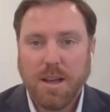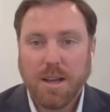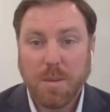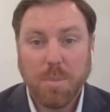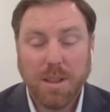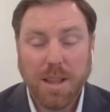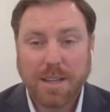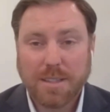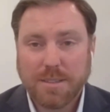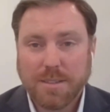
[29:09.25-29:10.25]

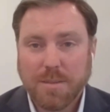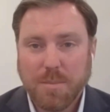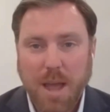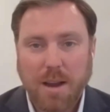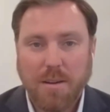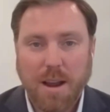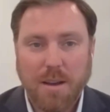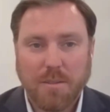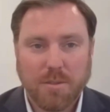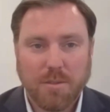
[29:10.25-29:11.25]
complex background,